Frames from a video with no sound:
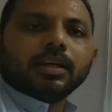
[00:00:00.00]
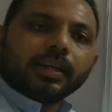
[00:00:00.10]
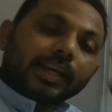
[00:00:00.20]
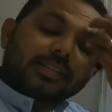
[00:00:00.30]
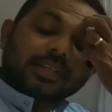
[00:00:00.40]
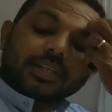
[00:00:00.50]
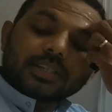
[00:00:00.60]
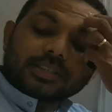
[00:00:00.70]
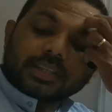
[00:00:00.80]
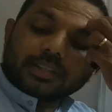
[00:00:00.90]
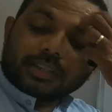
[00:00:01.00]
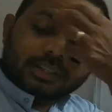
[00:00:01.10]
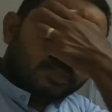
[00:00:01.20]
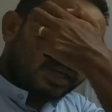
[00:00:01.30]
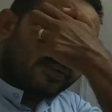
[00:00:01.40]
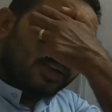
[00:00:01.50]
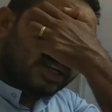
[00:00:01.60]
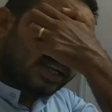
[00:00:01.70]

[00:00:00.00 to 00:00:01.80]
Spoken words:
Let's understand this by one